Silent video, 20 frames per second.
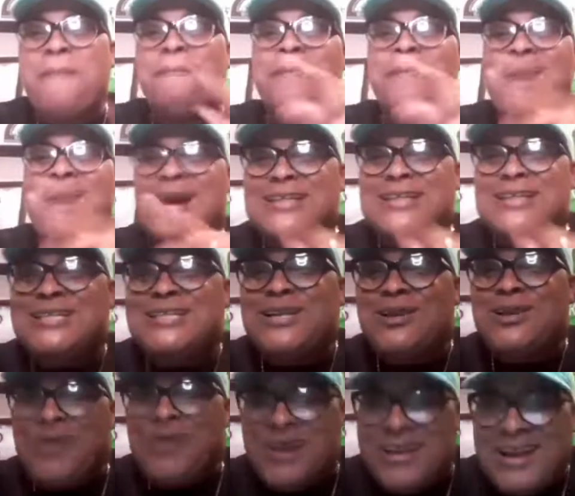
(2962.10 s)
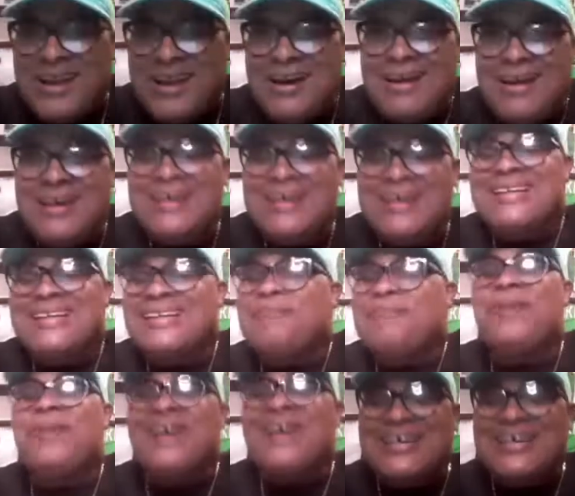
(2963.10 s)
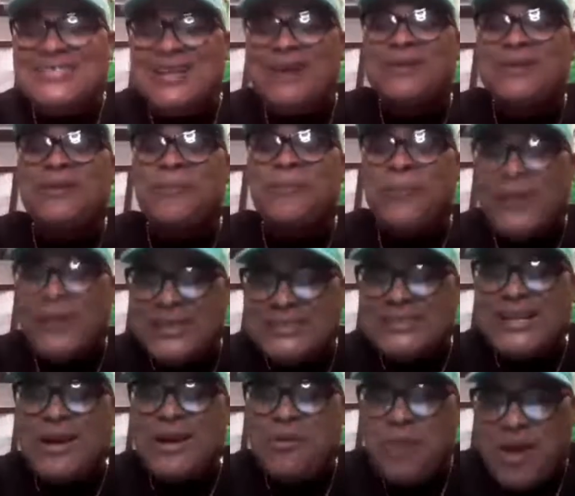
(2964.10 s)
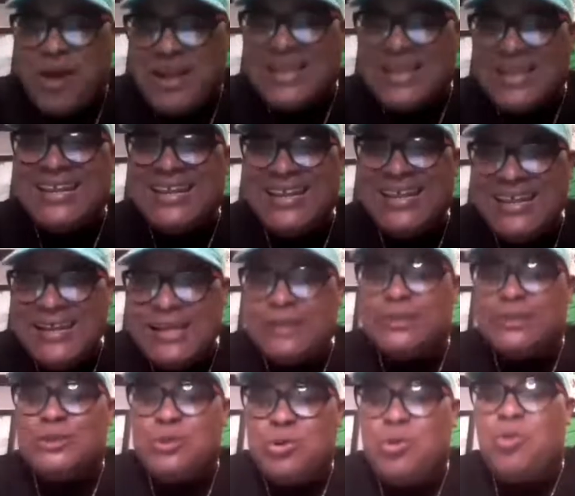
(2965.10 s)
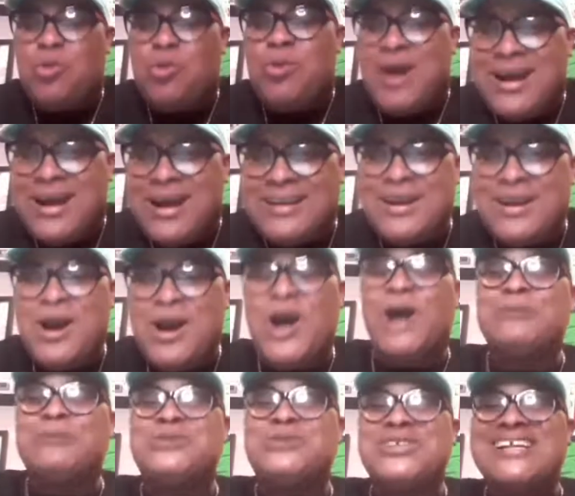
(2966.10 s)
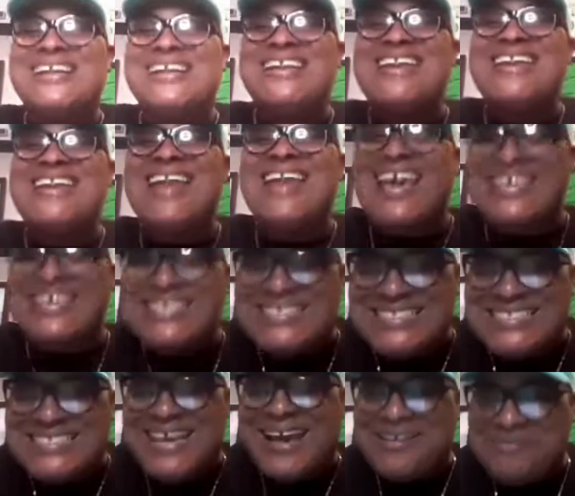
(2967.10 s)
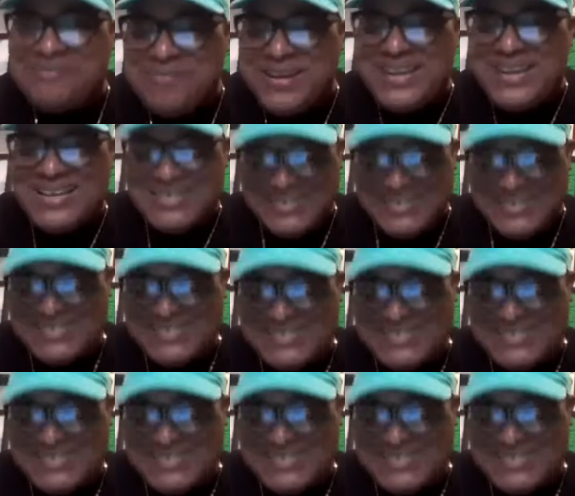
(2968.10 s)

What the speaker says: Barcelona, the players on the pitch, they were leading 2-1 up to the 90th minute.